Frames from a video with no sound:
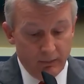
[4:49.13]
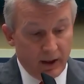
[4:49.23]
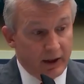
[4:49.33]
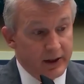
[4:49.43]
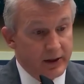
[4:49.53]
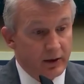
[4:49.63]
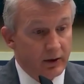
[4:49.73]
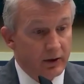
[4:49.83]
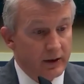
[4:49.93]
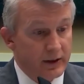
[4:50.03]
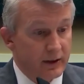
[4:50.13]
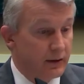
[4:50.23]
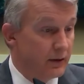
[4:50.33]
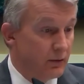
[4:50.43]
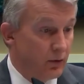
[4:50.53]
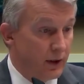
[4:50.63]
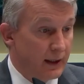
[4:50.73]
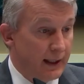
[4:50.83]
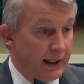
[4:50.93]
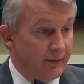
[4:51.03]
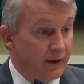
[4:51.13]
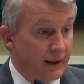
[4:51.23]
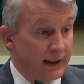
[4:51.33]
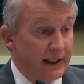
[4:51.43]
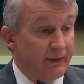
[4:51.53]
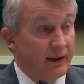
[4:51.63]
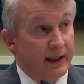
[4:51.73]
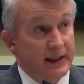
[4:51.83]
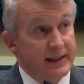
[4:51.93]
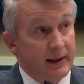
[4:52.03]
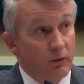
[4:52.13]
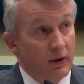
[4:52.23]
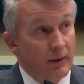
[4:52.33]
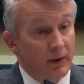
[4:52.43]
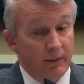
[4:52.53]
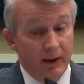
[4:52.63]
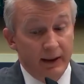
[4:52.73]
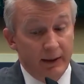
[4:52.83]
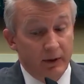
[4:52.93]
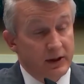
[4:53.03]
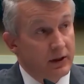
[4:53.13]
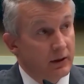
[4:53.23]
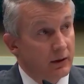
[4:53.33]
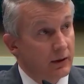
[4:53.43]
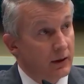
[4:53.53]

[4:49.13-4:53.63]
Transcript: My concerns were alleviated somewhat by being able to